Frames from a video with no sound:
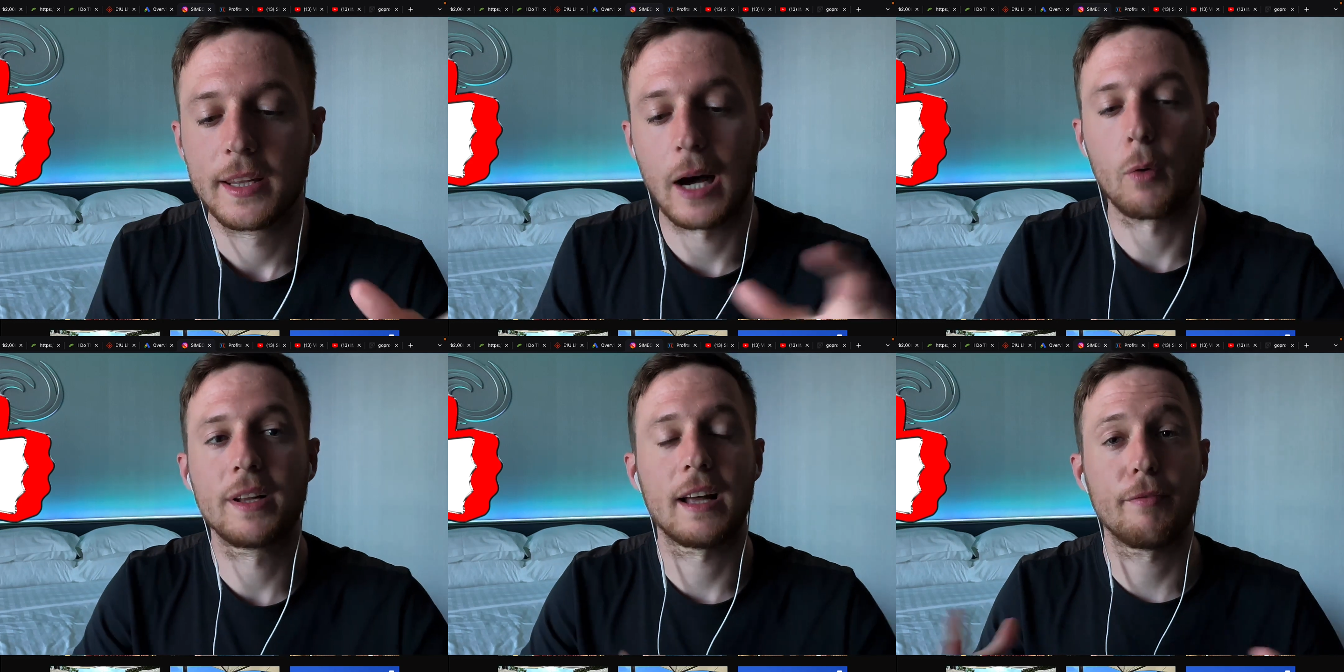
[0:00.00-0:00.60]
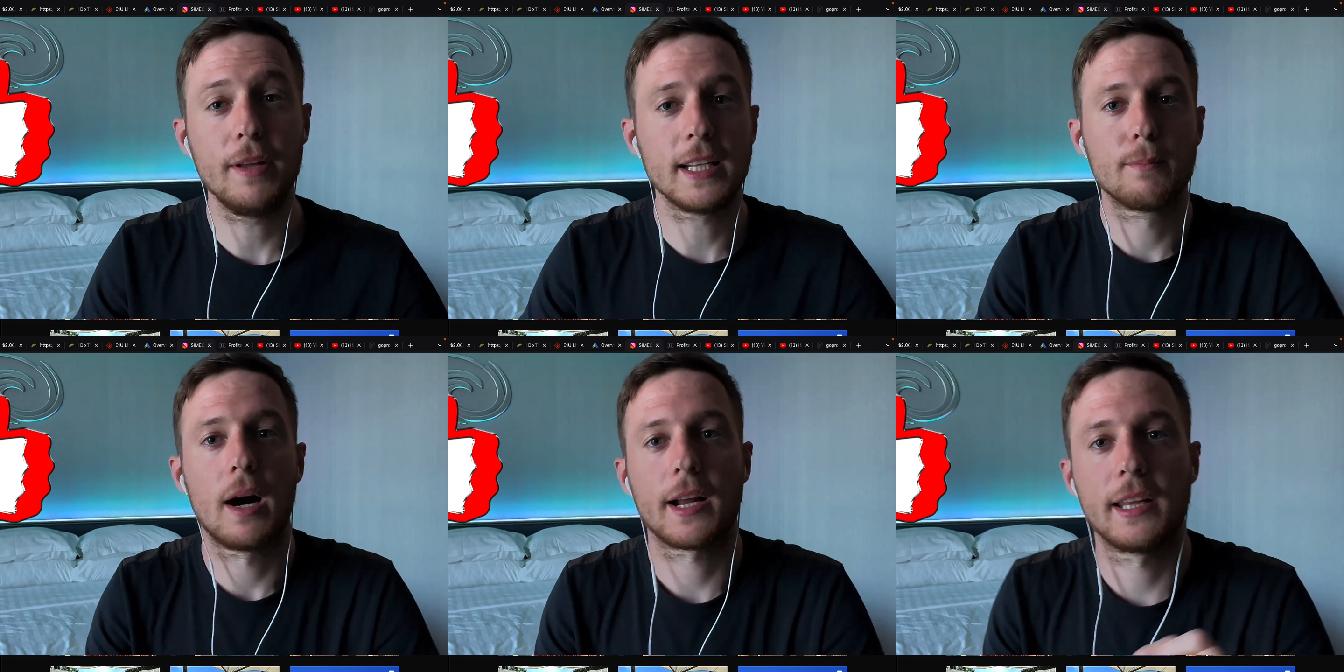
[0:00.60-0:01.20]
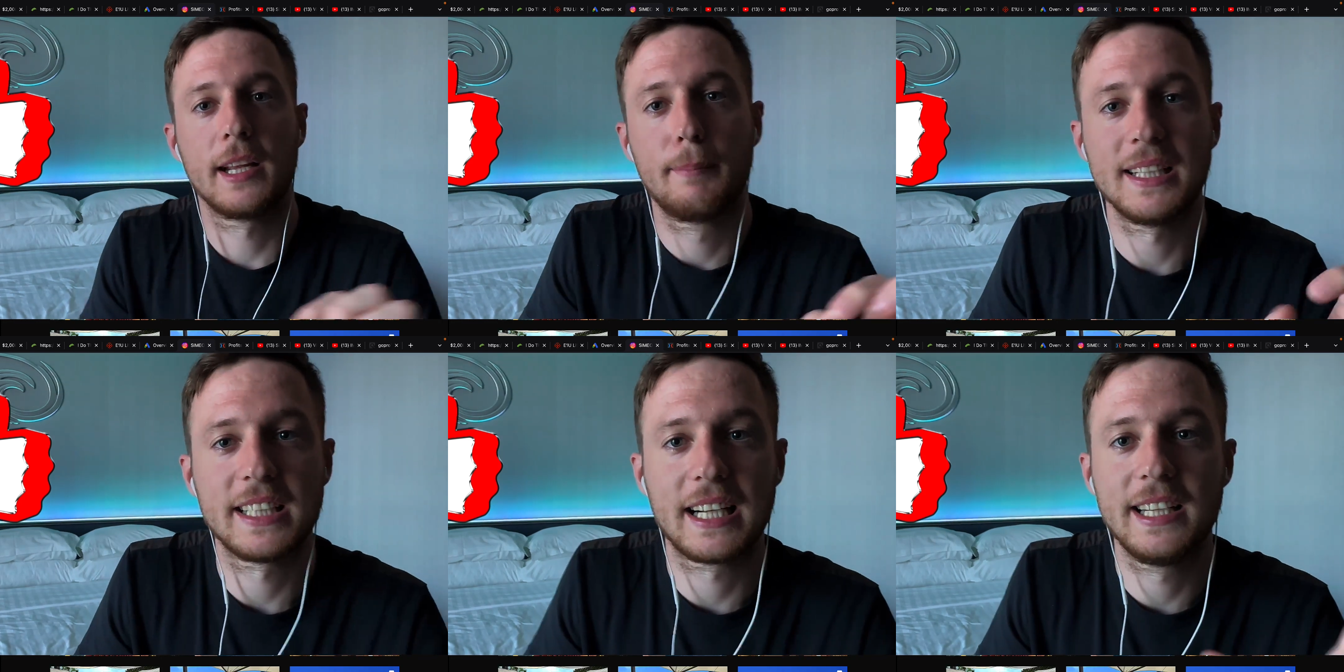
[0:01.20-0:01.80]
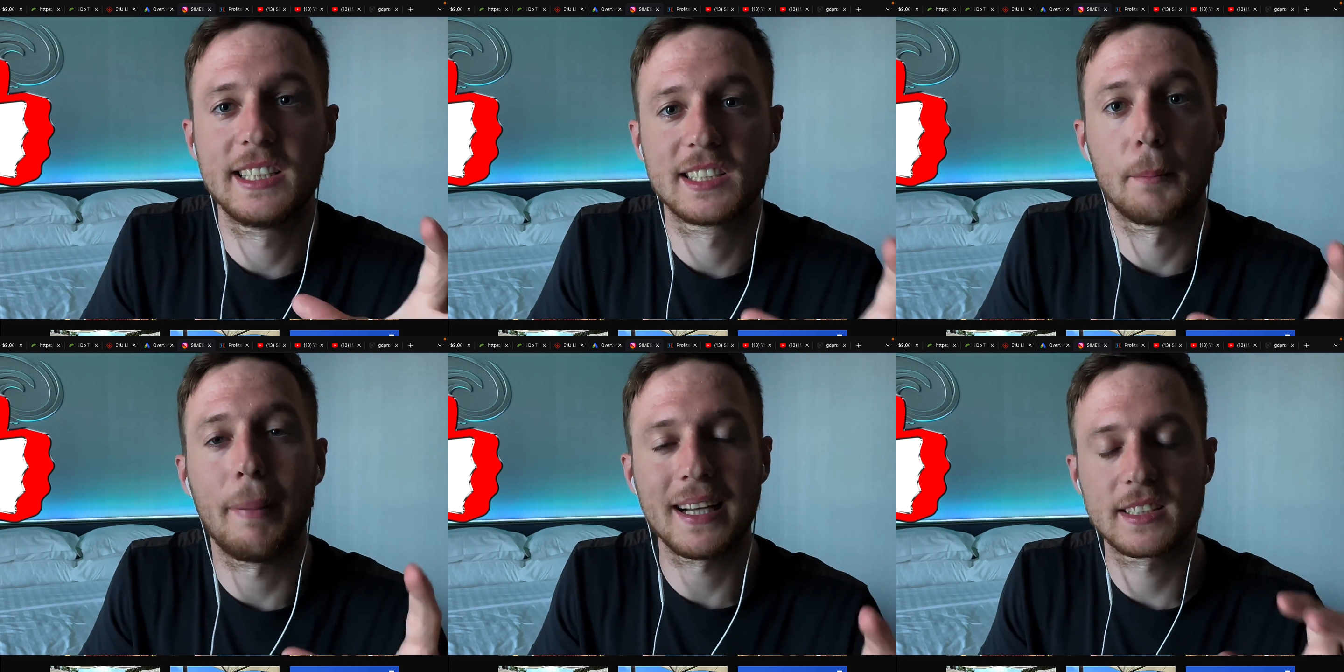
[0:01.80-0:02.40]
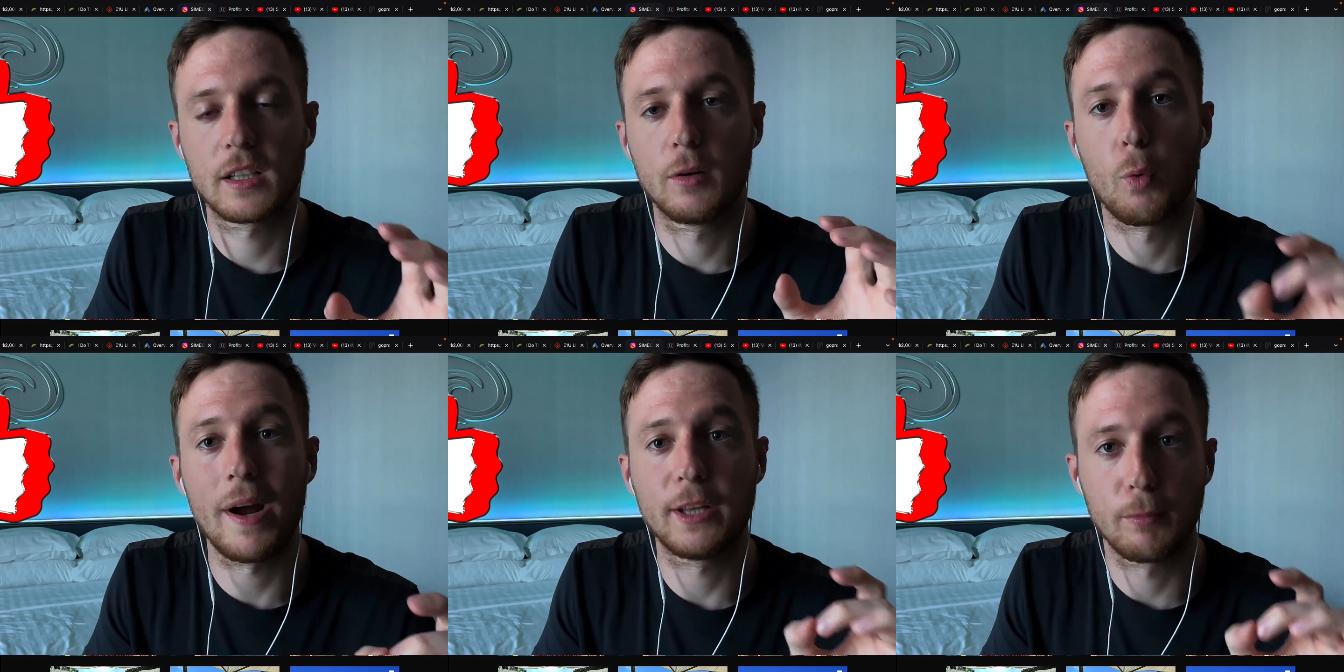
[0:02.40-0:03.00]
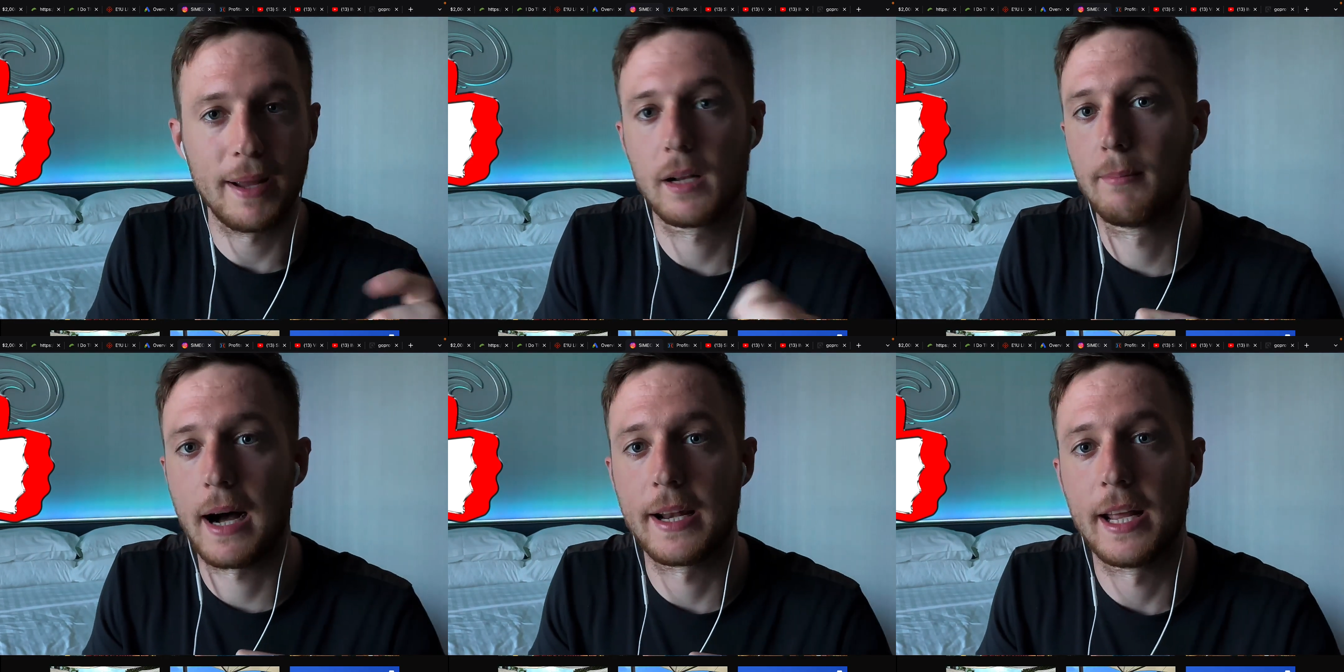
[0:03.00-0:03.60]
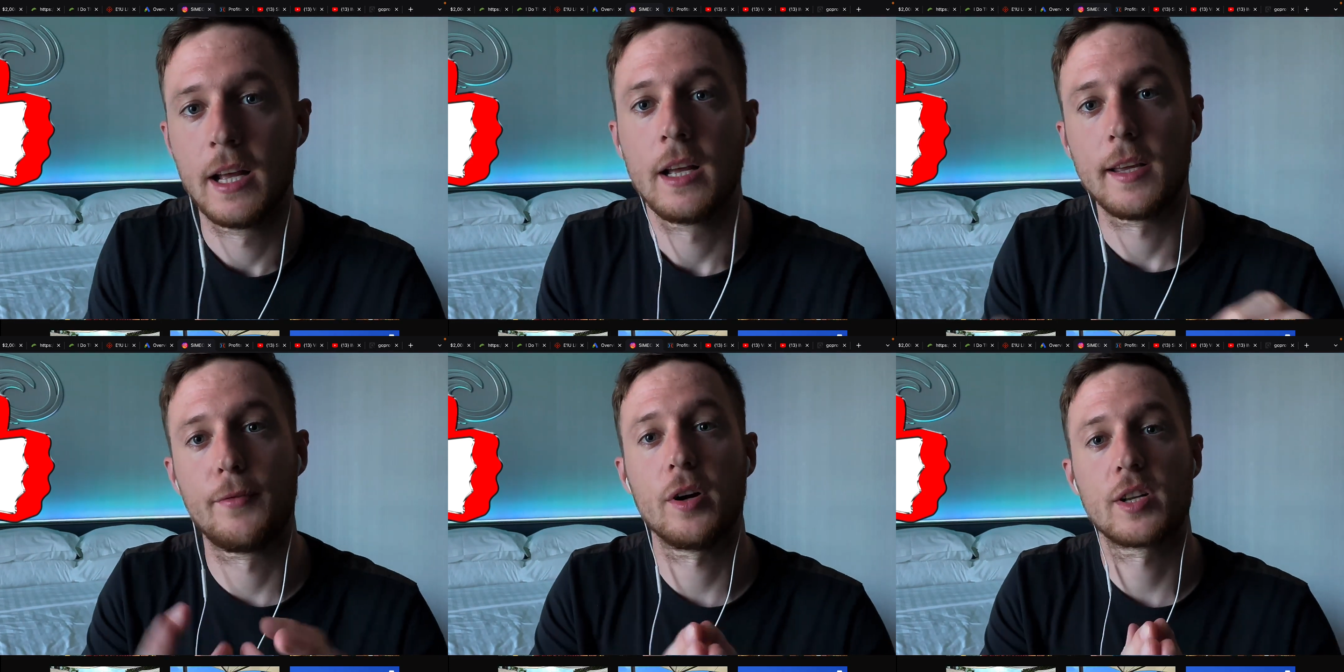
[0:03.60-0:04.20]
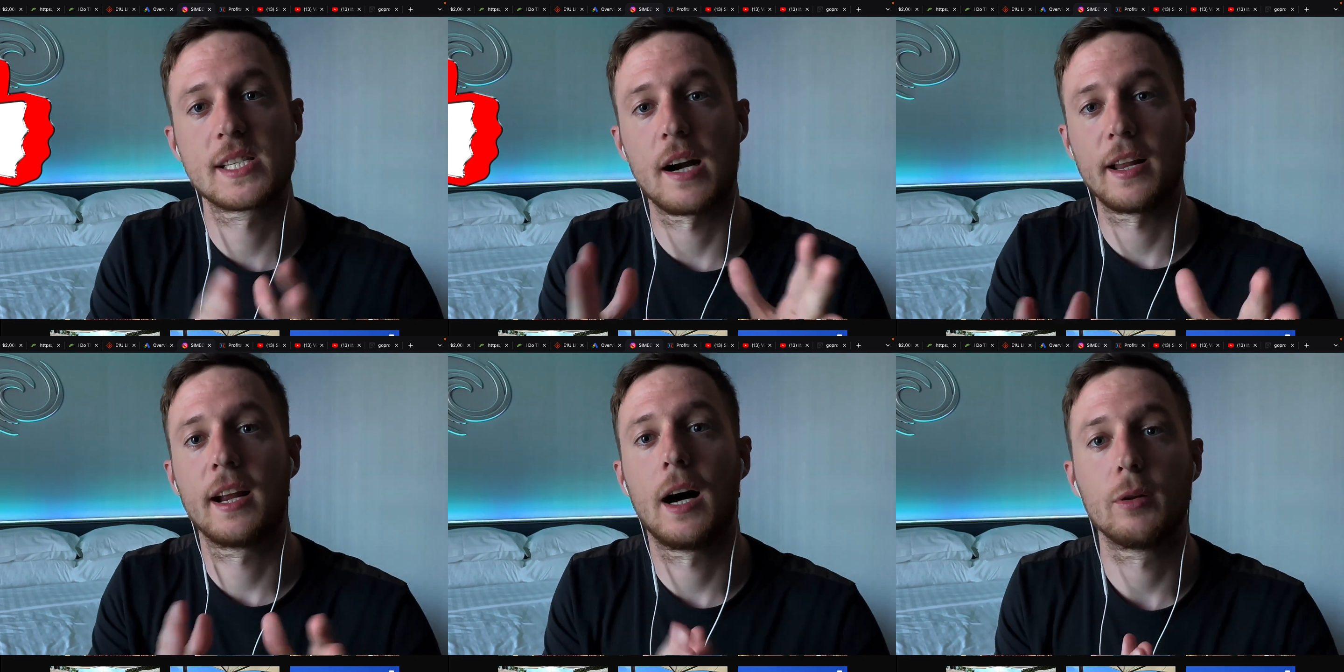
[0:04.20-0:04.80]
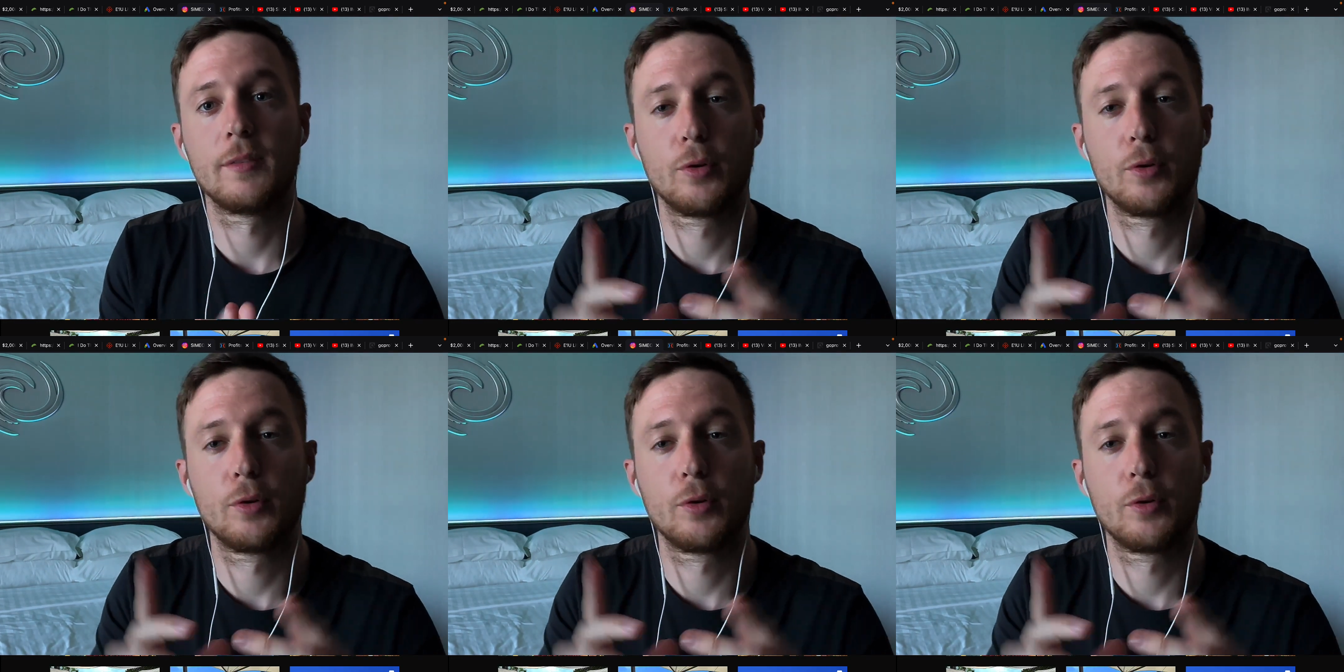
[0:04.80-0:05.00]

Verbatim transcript: Now with affiliate marketing, basically this is the best way to make money if you're starting out,